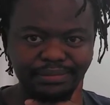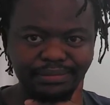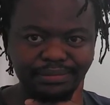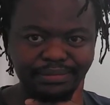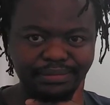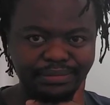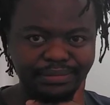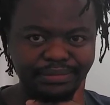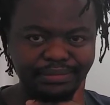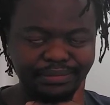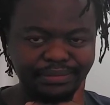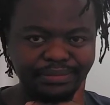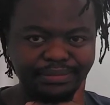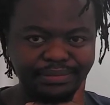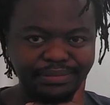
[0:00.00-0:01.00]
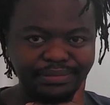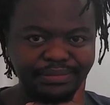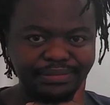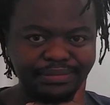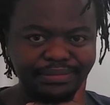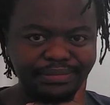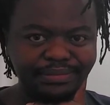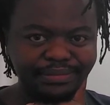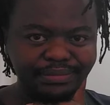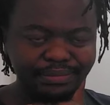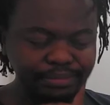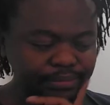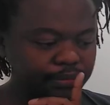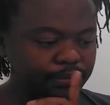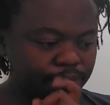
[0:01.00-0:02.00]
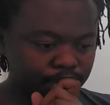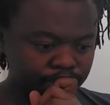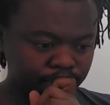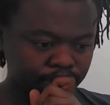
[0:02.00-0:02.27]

Nothing is said.